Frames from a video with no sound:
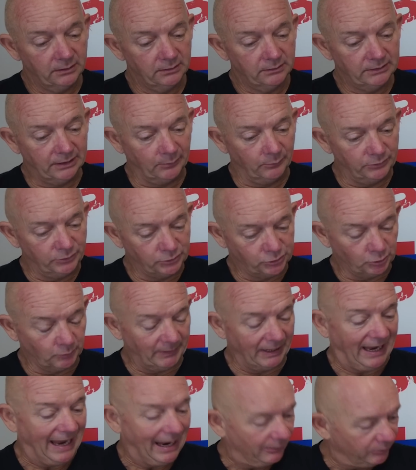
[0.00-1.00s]
Now, you talk
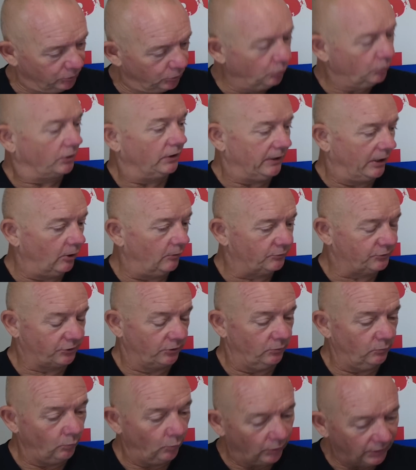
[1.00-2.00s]
about how you can help.
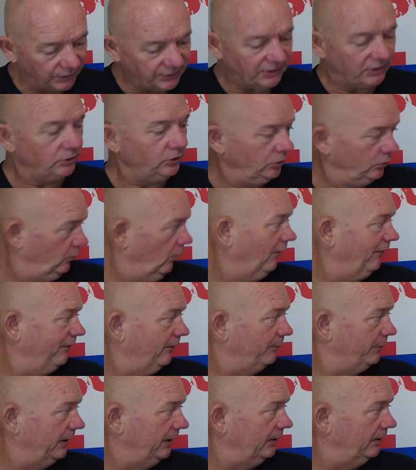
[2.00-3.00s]
So what is it you
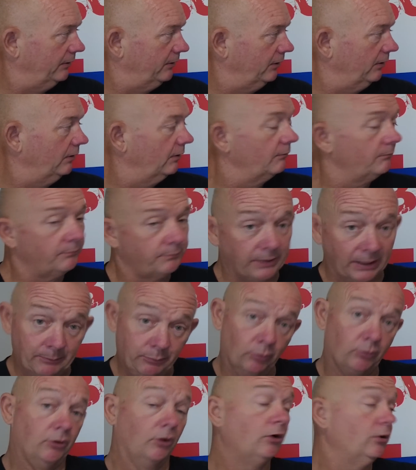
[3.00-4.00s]
offer, Peter, that
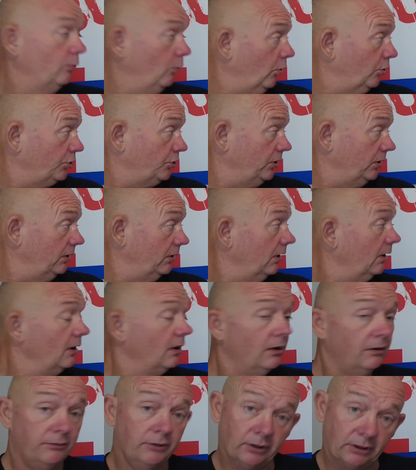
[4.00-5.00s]
people that are watching
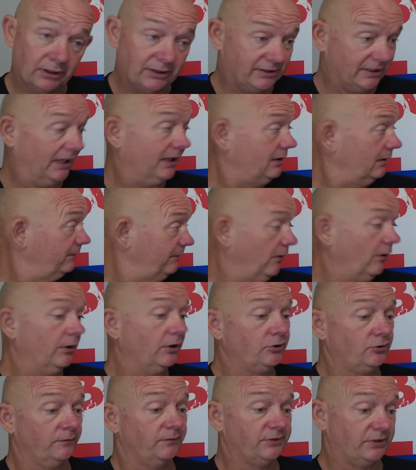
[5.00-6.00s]
that can take
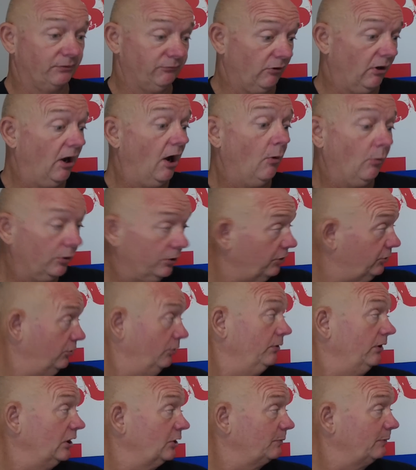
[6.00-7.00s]
advantage of and say, right, I want to
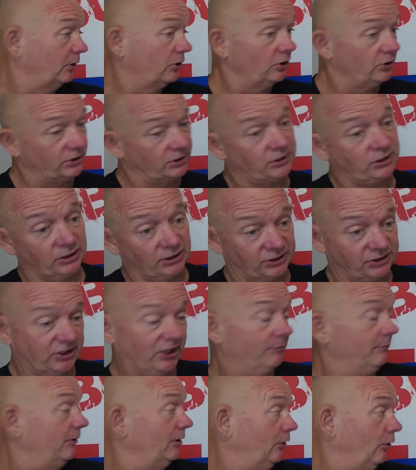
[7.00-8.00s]
do this because it's going to
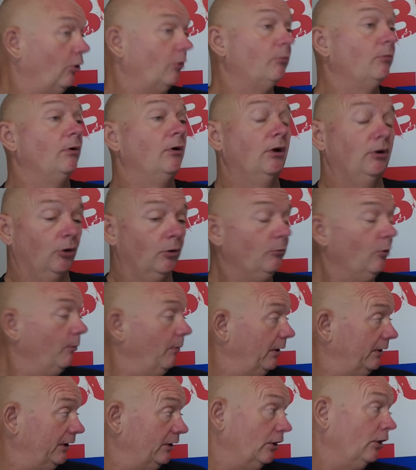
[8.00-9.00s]
save me a lot more
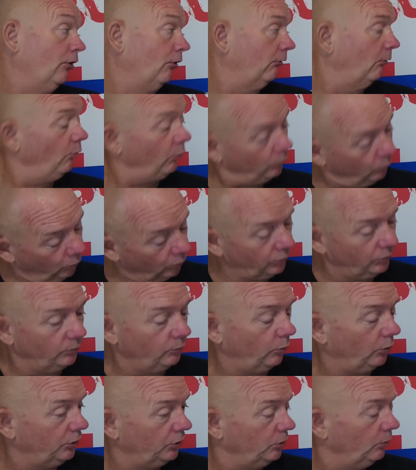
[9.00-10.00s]
money in the long run?
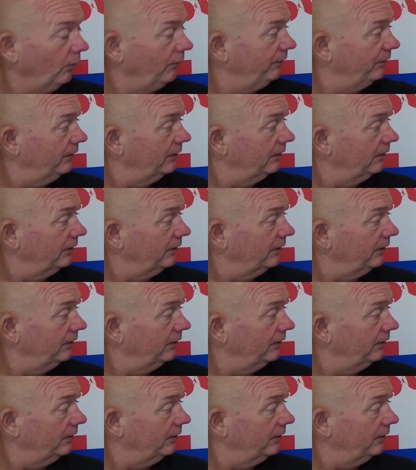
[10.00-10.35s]
What do you offer?